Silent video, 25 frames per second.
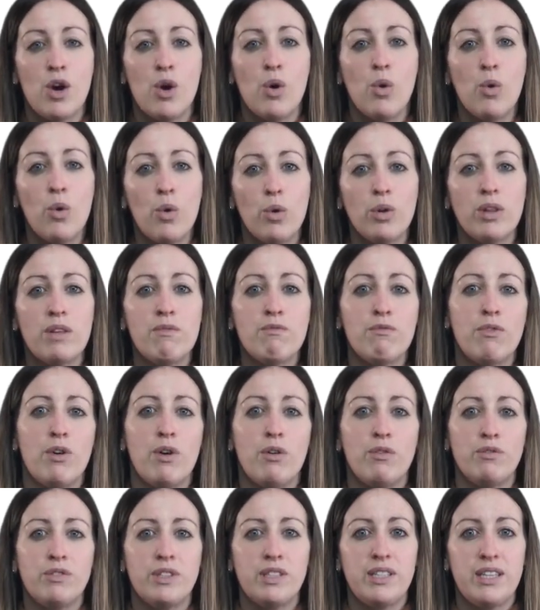all
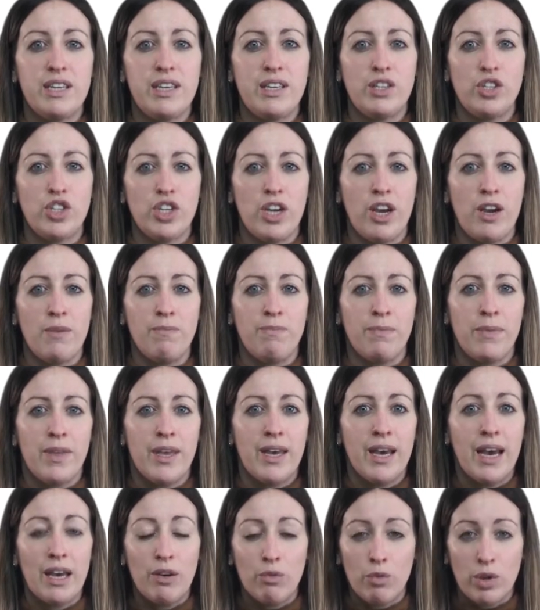involve the teacher
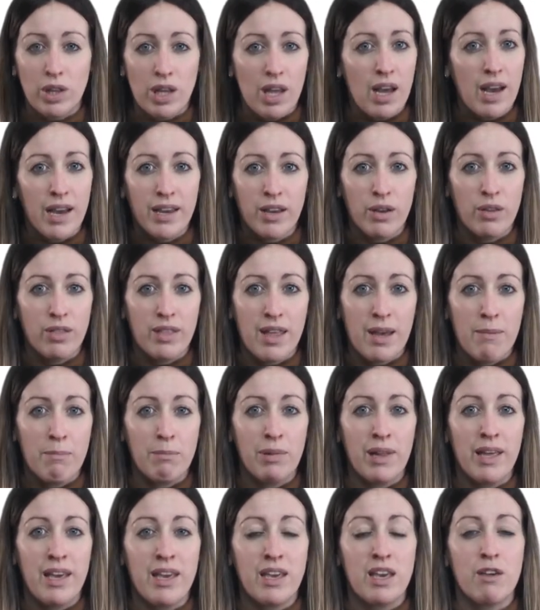and rely on them
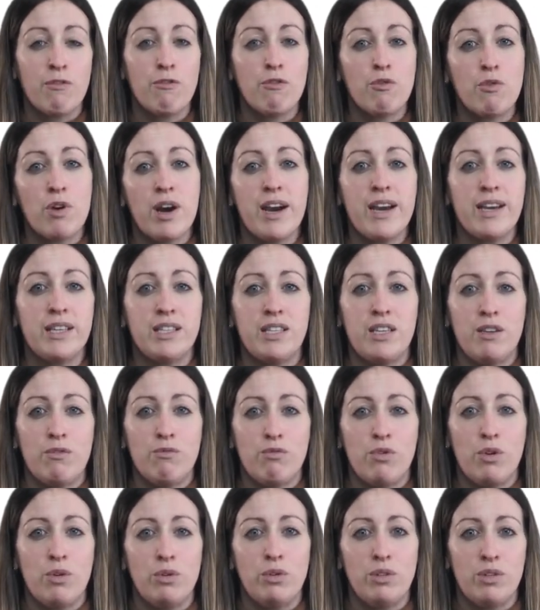playing a variety of
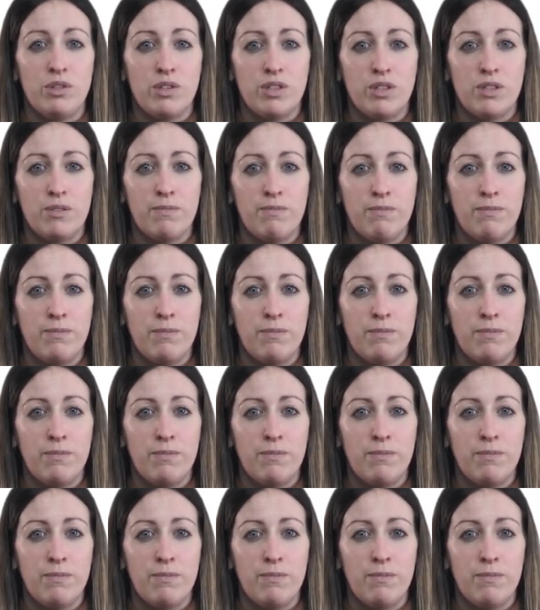roles.